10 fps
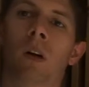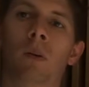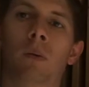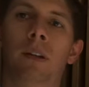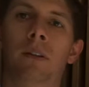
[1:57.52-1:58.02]

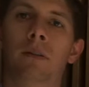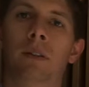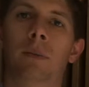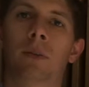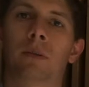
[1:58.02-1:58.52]
Within the
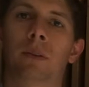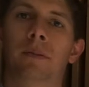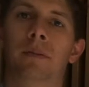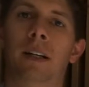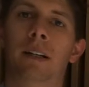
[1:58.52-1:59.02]
reabsorption
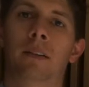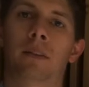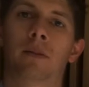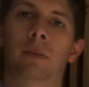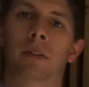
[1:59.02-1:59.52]
phase
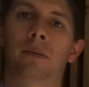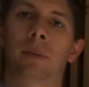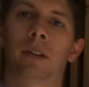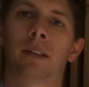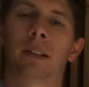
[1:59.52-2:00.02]
of bone
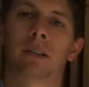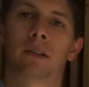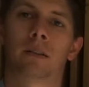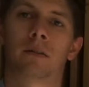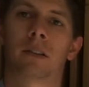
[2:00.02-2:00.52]
remodeling,
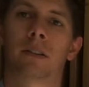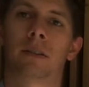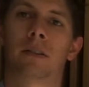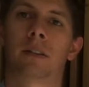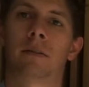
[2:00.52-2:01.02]

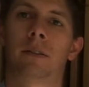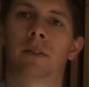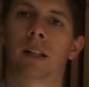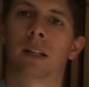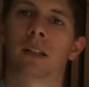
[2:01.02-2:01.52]
sclerostin
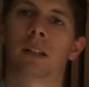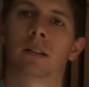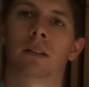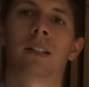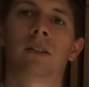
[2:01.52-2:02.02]
levels are
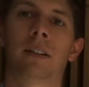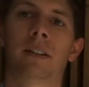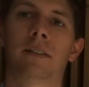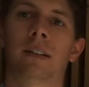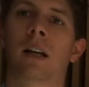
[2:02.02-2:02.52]
increased